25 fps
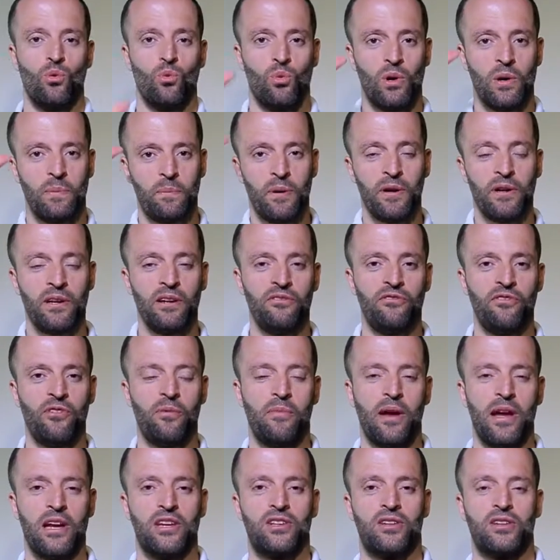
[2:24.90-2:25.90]
We put
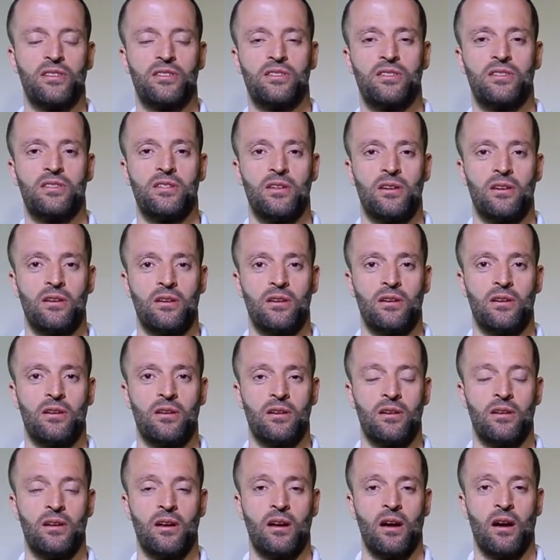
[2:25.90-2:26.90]
informations
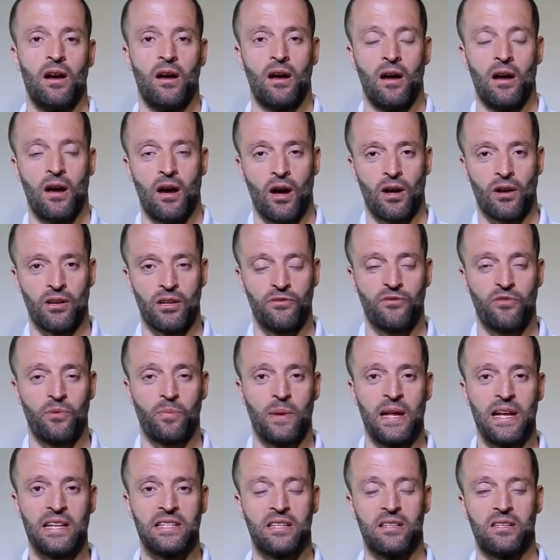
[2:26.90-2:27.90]
on
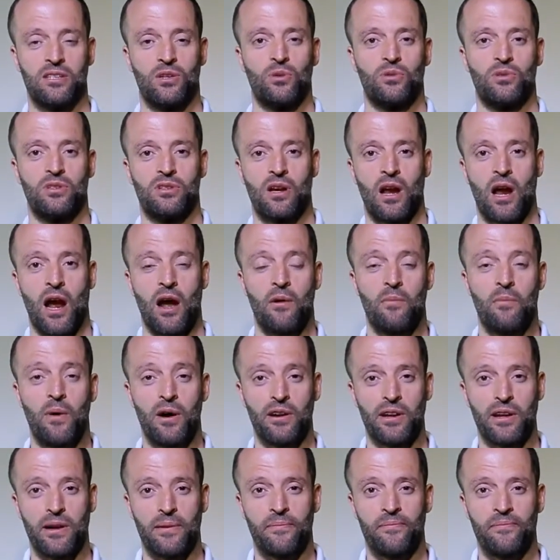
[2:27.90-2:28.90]
different places using our
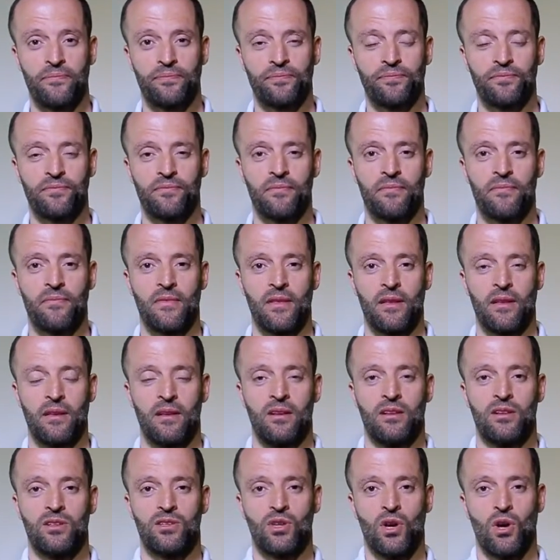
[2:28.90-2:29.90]
body.
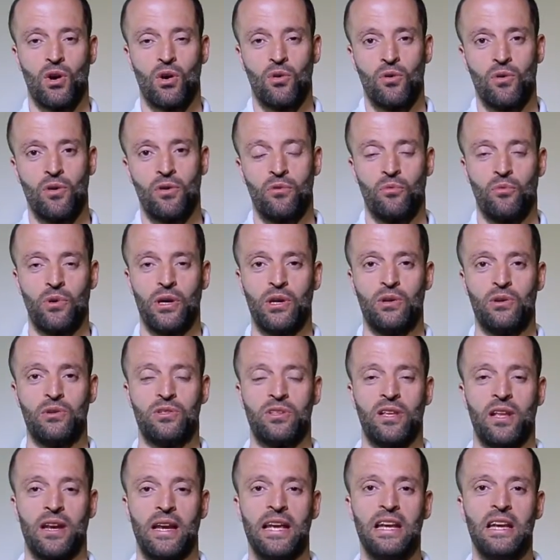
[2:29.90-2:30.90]
So we
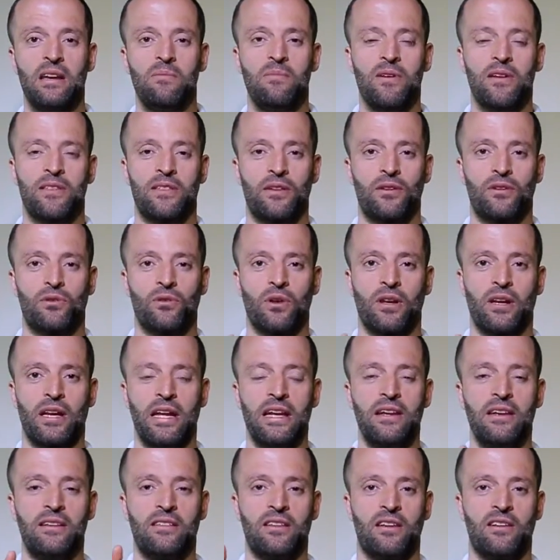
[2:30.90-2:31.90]
use the link method to
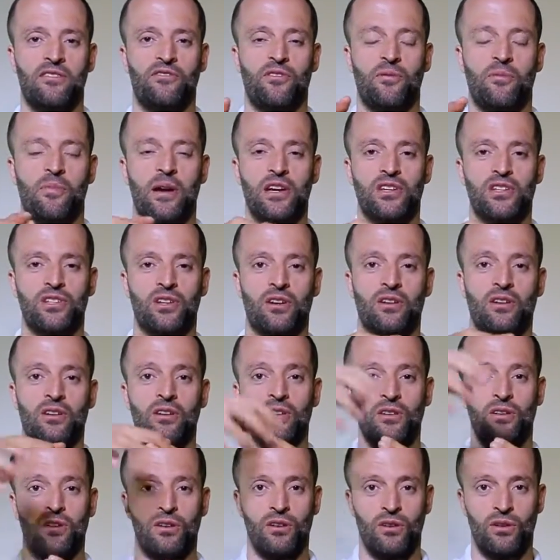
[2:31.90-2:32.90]
link the
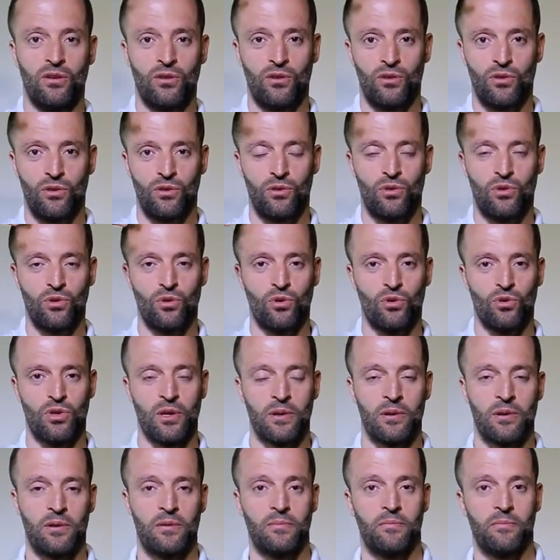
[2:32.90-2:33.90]
information to
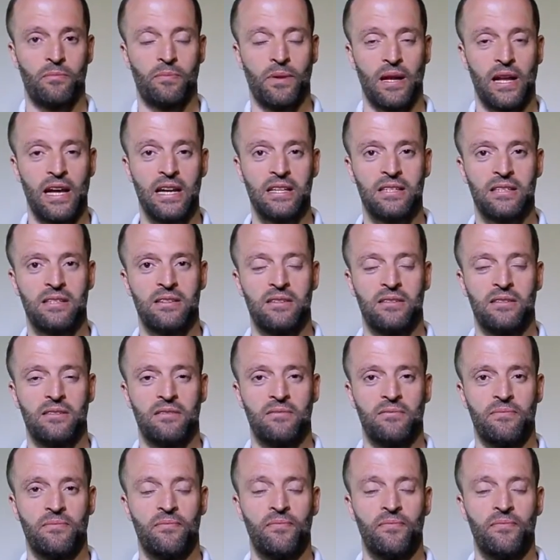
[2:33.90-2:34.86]
the place,